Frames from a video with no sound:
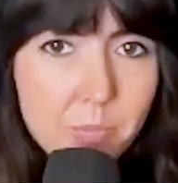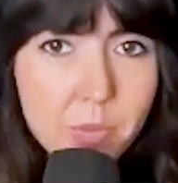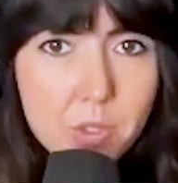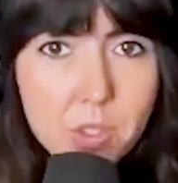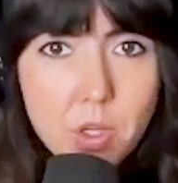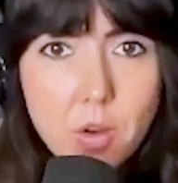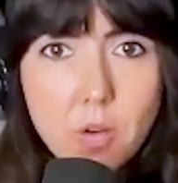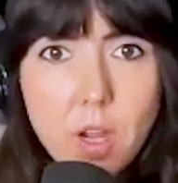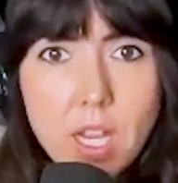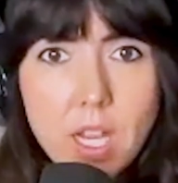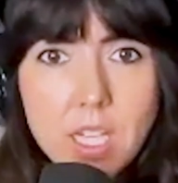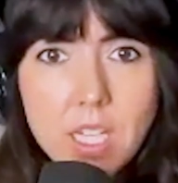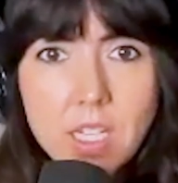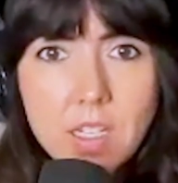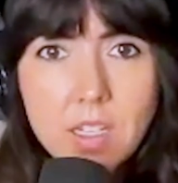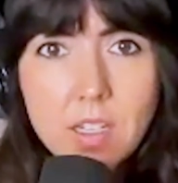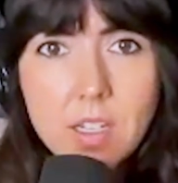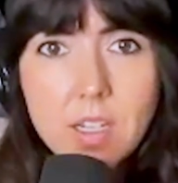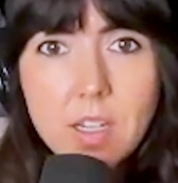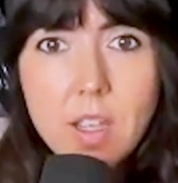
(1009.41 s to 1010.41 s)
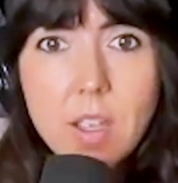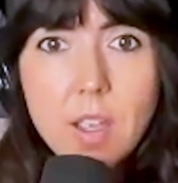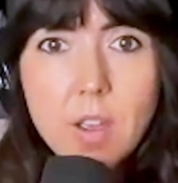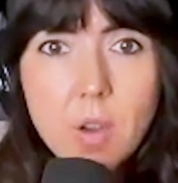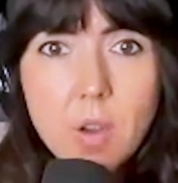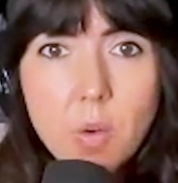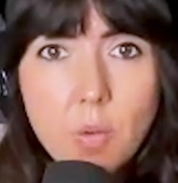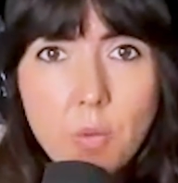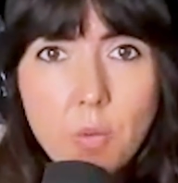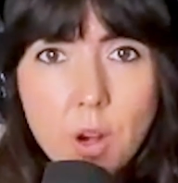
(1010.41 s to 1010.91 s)
So I didn't
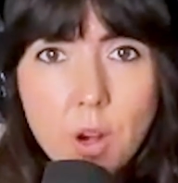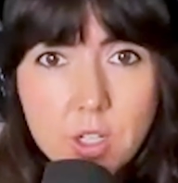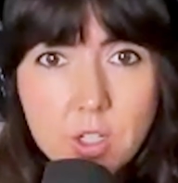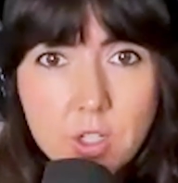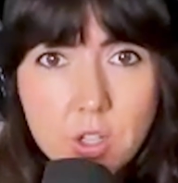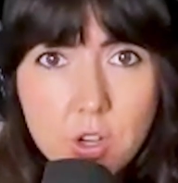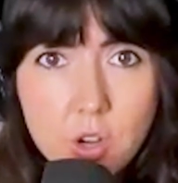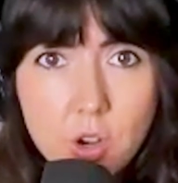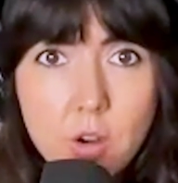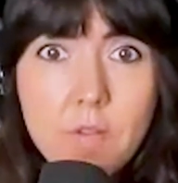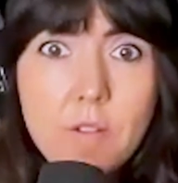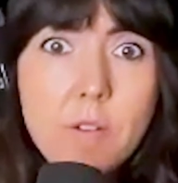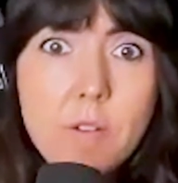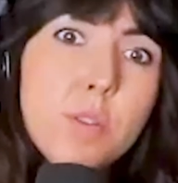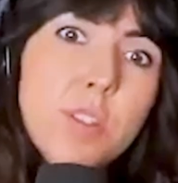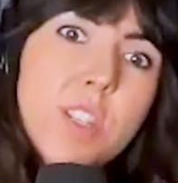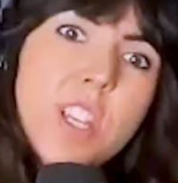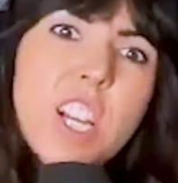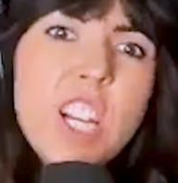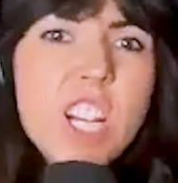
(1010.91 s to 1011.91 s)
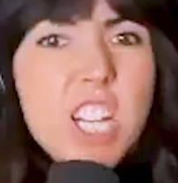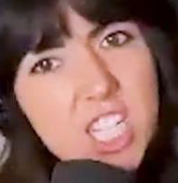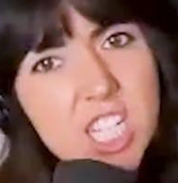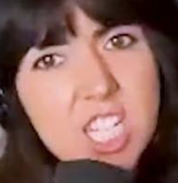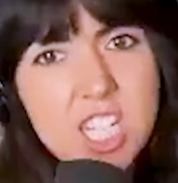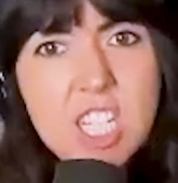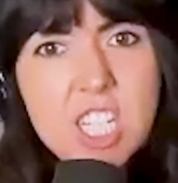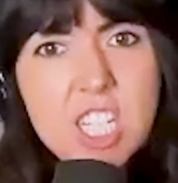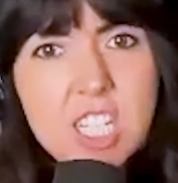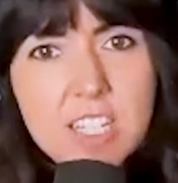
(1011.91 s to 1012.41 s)
wanted to know if it was like a,
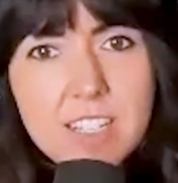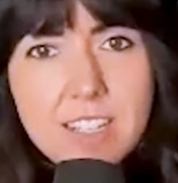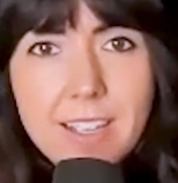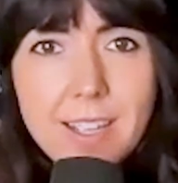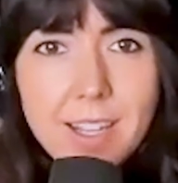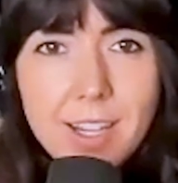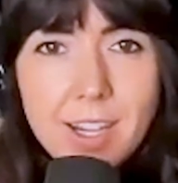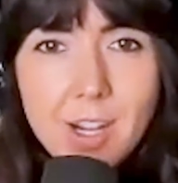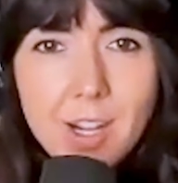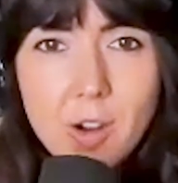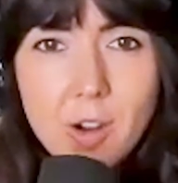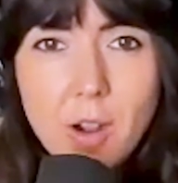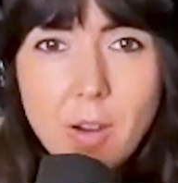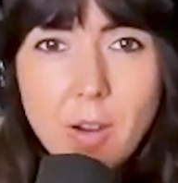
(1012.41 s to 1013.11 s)
I feel like